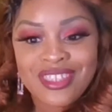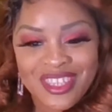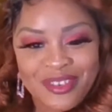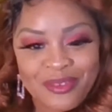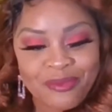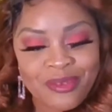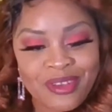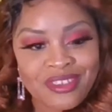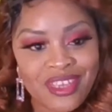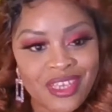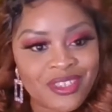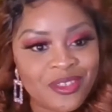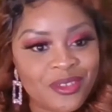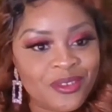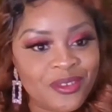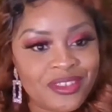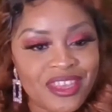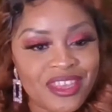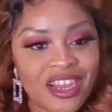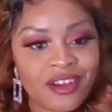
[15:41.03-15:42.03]
She'll
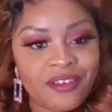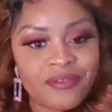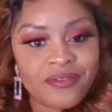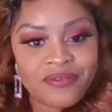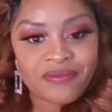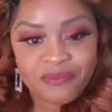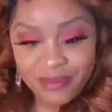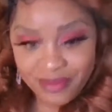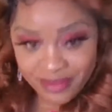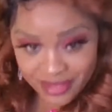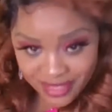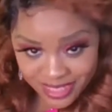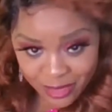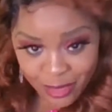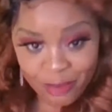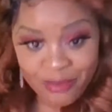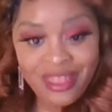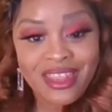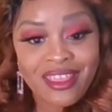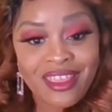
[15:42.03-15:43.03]
present herself.
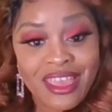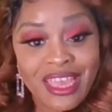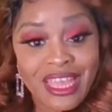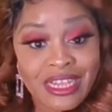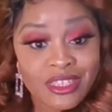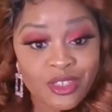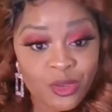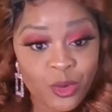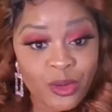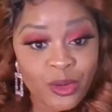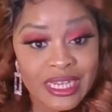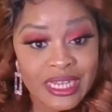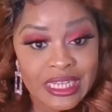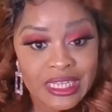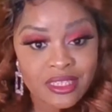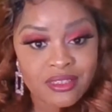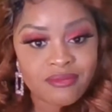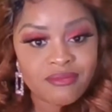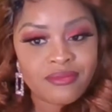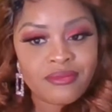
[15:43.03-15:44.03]
Until we meet again
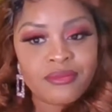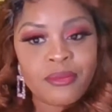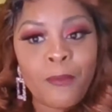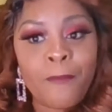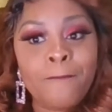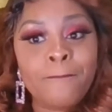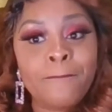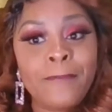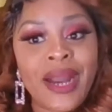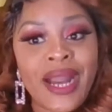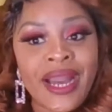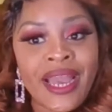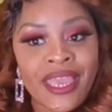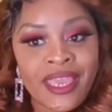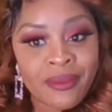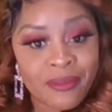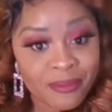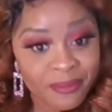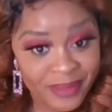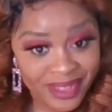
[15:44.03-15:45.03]
shortly.
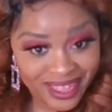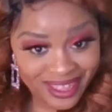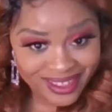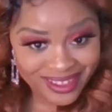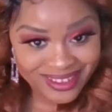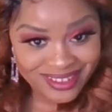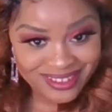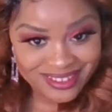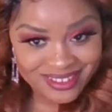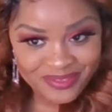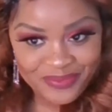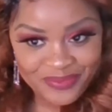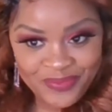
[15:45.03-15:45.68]
Bye bye.